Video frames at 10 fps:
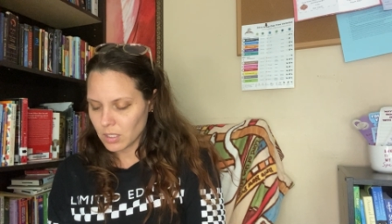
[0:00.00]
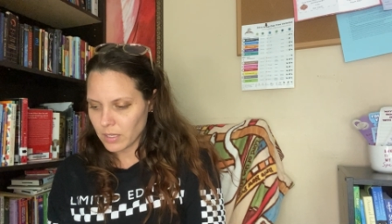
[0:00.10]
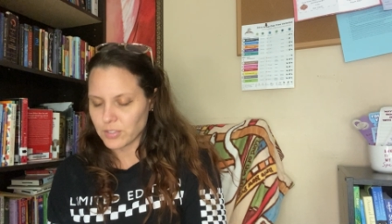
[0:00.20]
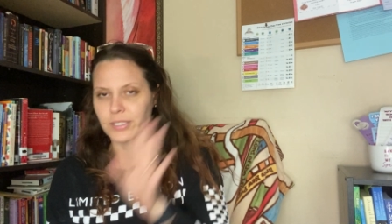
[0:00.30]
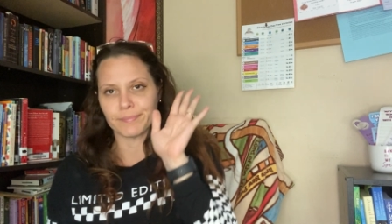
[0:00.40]

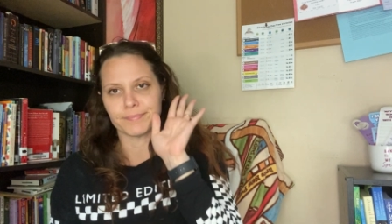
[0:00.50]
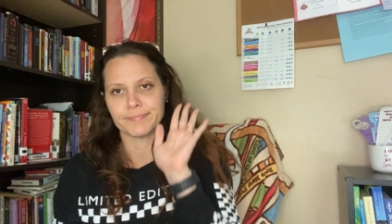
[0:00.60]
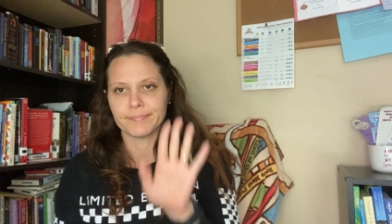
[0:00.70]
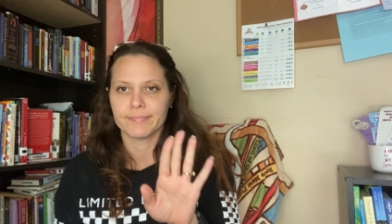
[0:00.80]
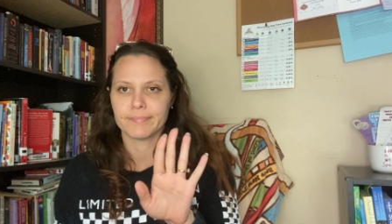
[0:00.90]
Actually,
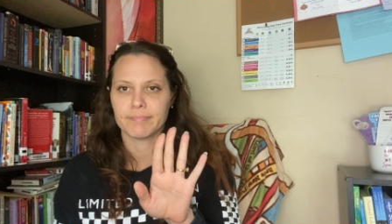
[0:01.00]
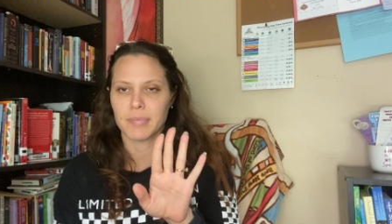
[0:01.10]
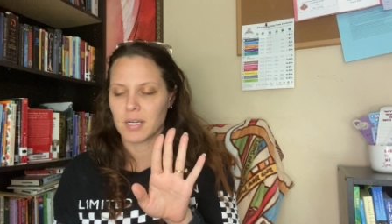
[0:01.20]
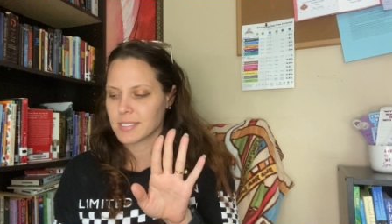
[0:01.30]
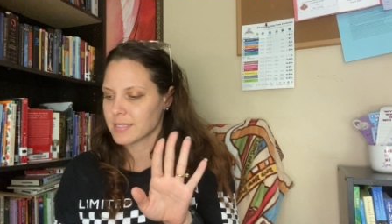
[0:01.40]

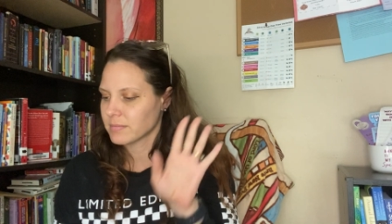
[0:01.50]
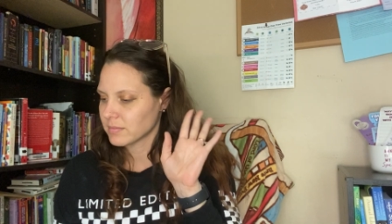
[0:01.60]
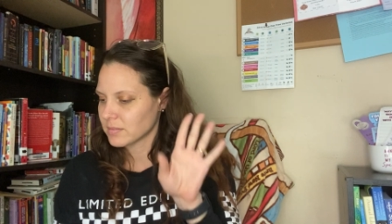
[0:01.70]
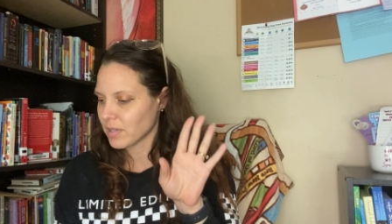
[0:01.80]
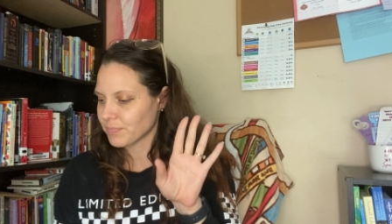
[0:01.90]
pause.
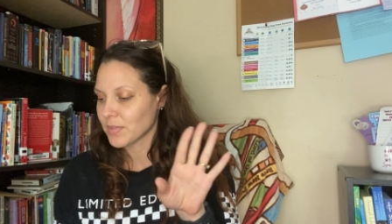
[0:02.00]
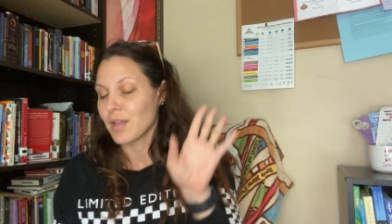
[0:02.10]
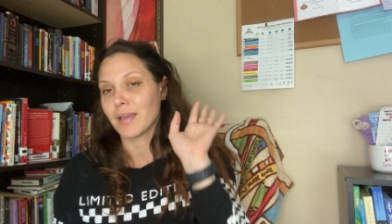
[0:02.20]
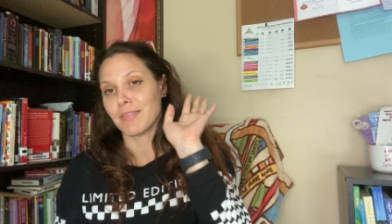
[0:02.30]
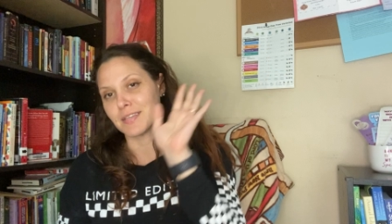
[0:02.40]
No.
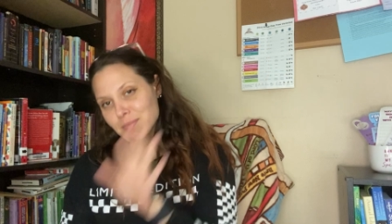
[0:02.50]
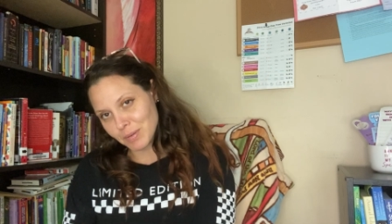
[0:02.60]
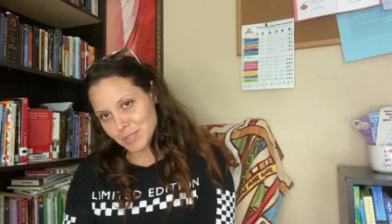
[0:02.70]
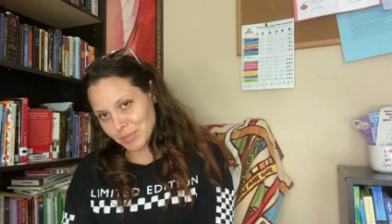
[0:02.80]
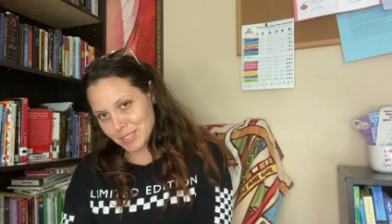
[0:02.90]
Okay, this book
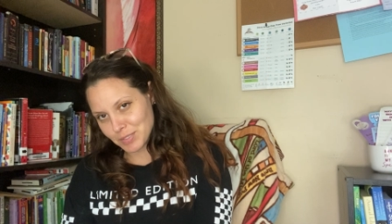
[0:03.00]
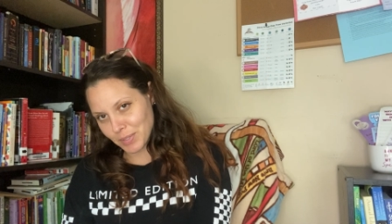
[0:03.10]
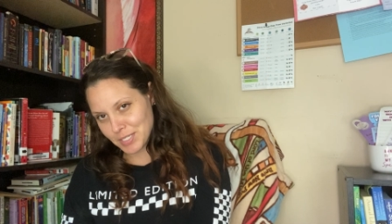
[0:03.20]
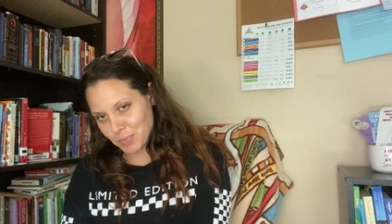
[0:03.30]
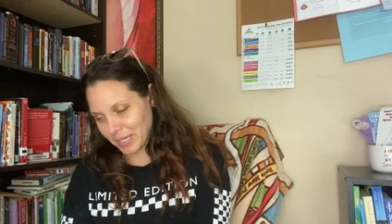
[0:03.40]
was written in
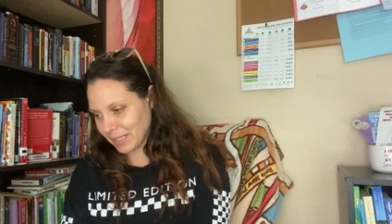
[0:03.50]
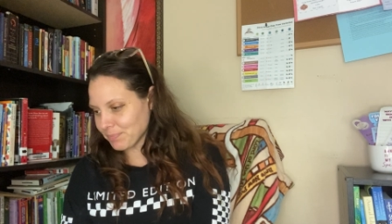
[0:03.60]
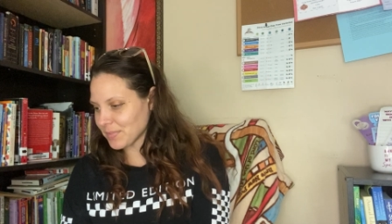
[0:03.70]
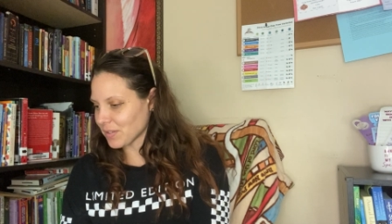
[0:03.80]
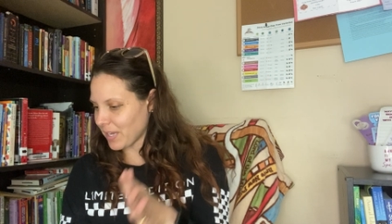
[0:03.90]
2020.
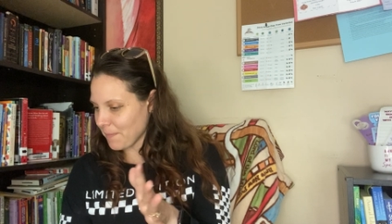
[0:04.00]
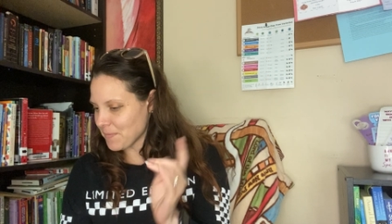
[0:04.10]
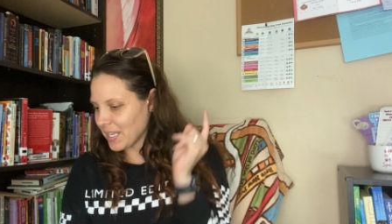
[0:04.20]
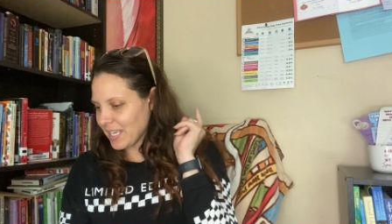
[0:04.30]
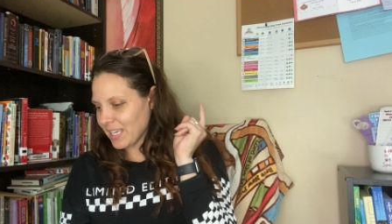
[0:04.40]
Okay,
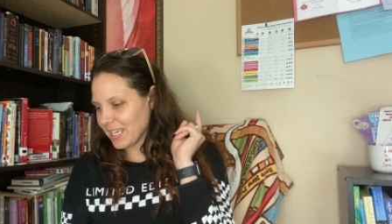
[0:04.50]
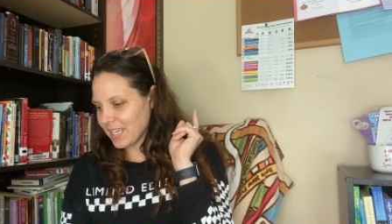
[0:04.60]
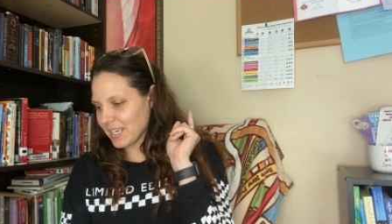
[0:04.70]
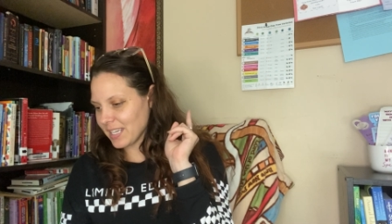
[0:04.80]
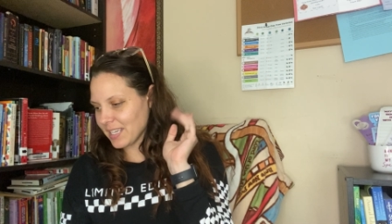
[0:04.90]

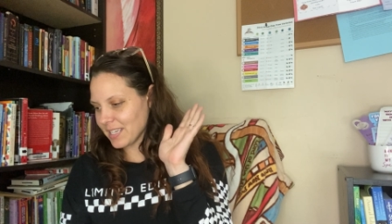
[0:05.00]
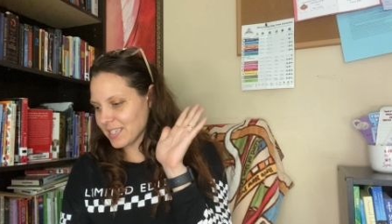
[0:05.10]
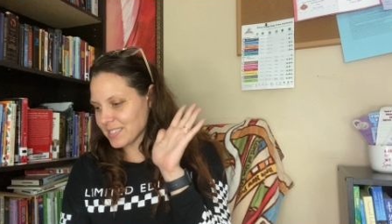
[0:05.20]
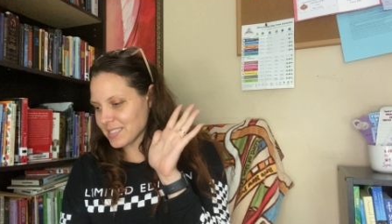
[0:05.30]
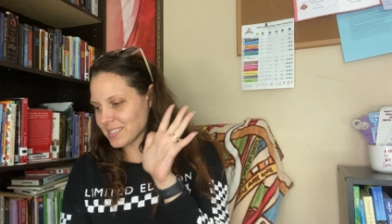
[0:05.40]
it
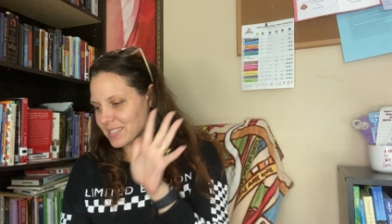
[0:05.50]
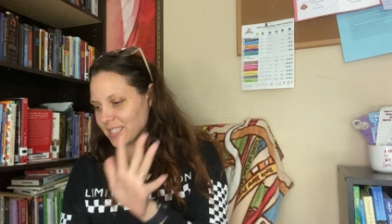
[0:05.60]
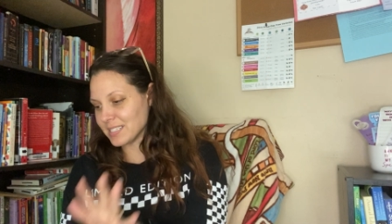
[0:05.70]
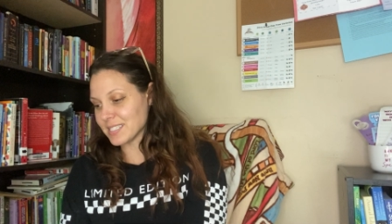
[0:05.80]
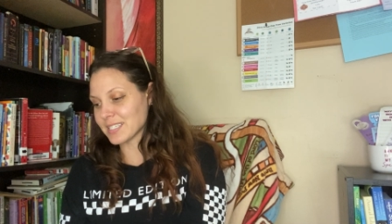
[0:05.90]
is the
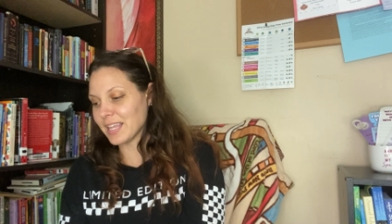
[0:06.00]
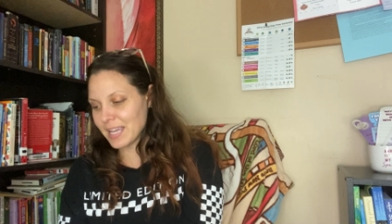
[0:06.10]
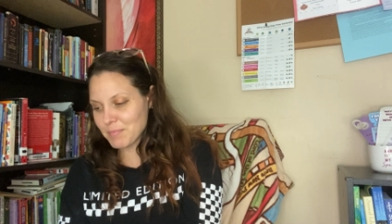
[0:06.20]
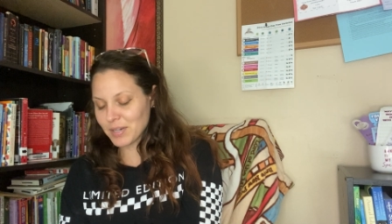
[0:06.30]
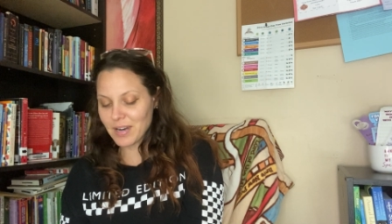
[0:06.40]

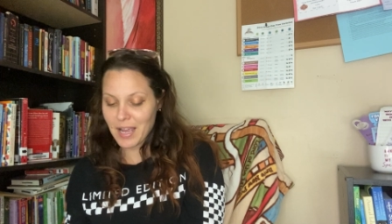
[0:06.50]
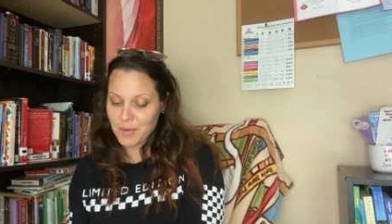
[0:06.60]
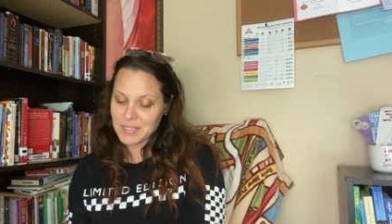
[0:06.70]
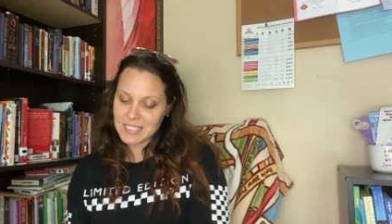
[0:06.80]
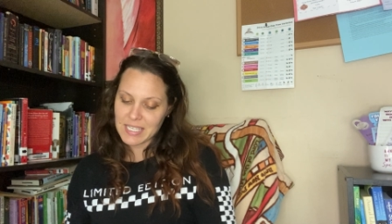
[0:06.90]
disclaimer. I
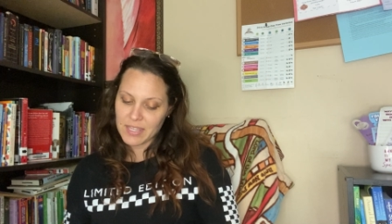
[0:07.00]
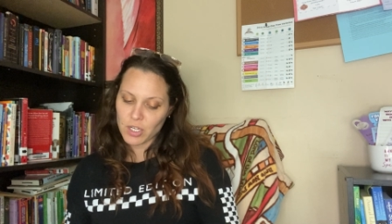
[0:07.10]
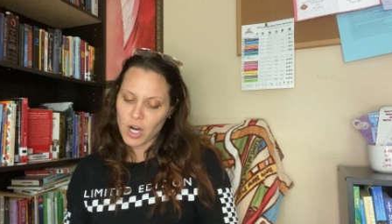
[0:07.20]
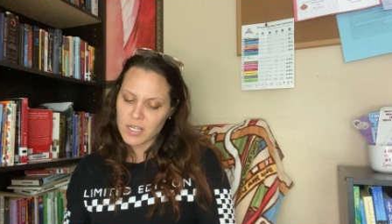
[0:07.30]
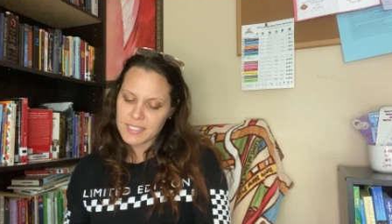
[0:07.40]
would say there
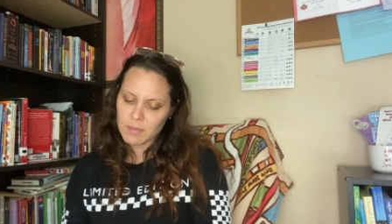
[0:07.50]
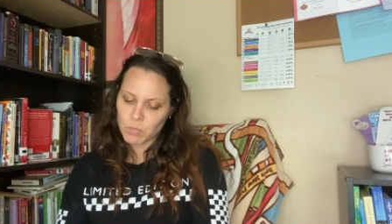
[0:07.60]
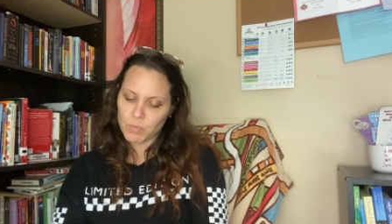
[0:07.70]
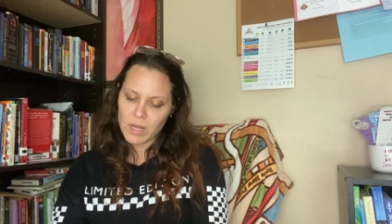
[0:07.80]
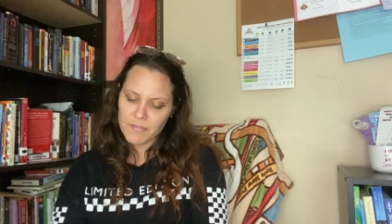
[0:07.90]
are
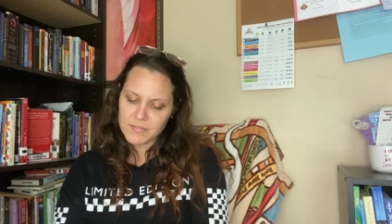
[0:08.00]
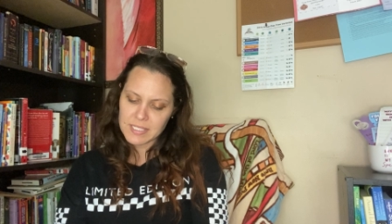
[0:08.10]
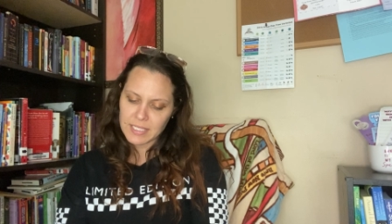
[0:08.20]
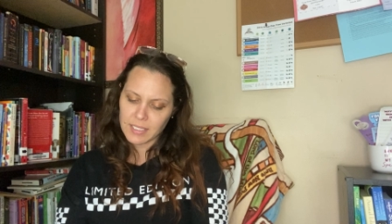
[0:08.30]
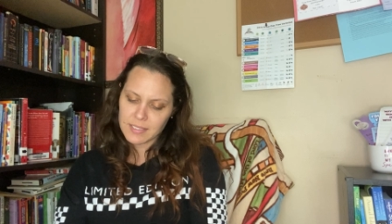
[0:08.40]
some rough
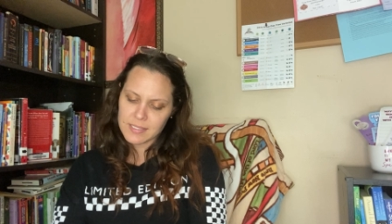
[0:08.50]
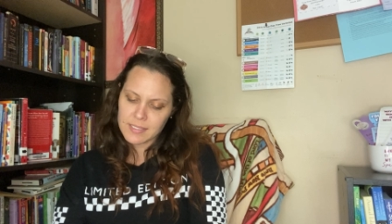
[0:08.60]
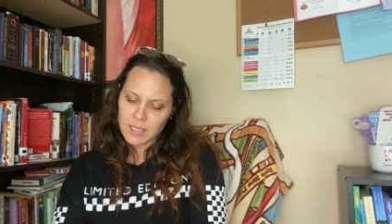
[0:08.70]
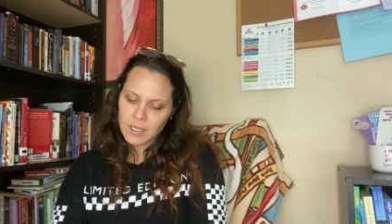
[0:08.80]
scenes